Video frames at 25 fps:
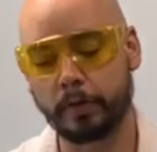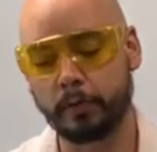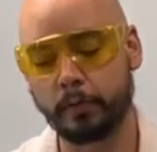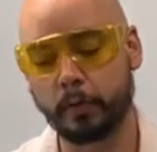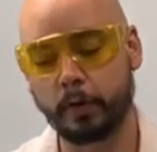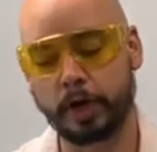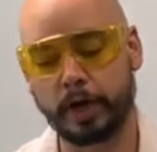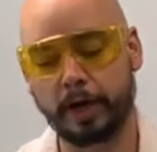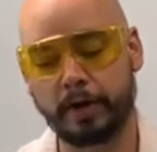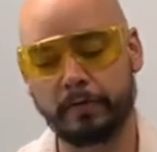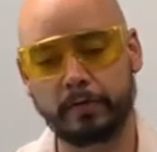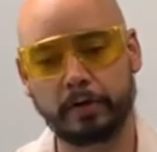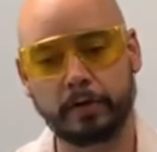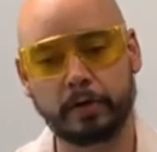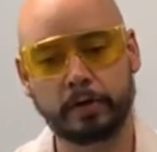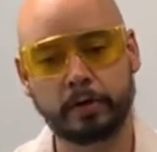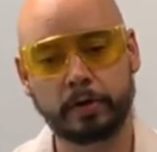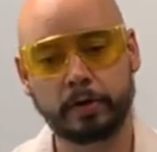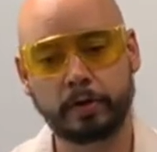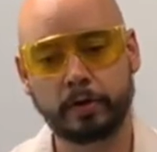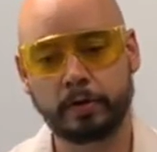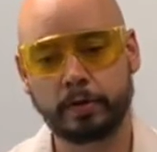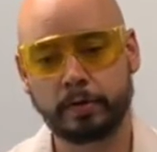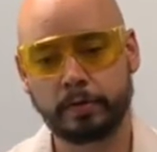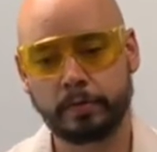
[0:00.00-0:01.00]
whatever.
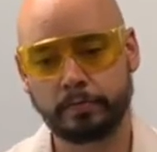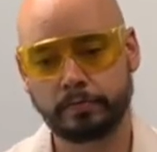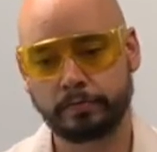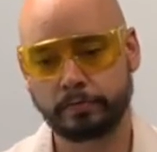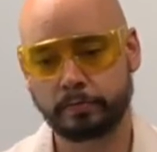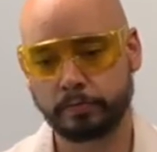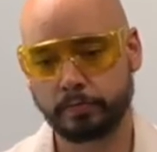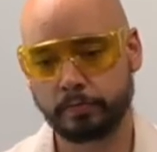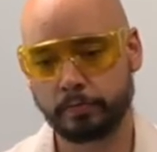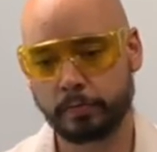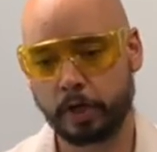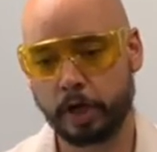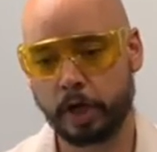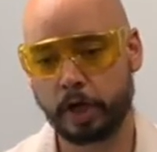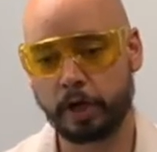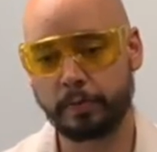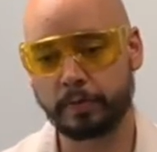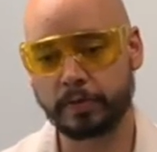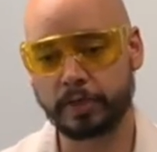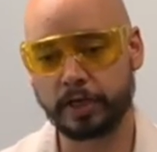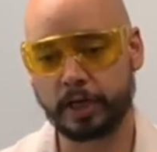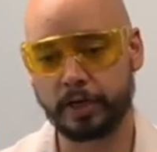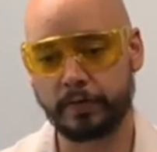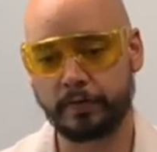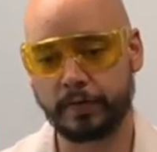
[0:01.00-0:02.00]

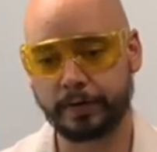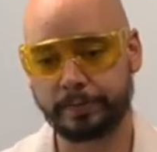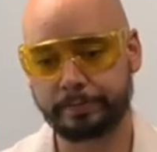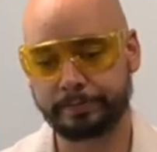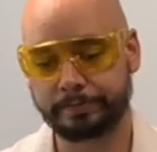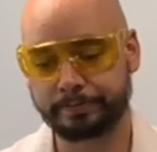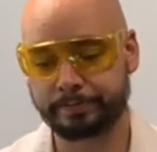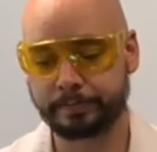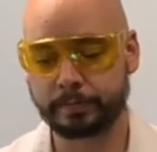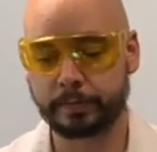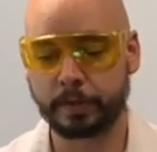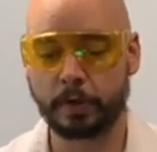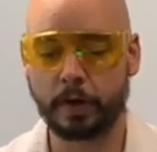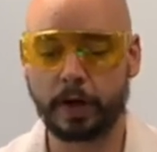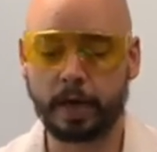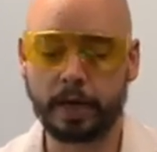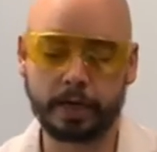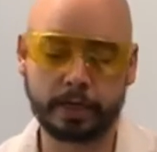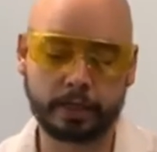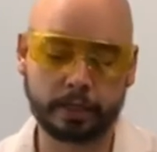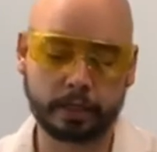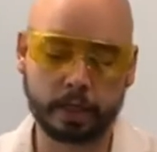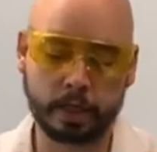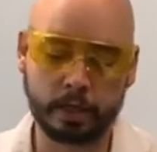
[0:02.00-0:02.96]
100% of it, all right?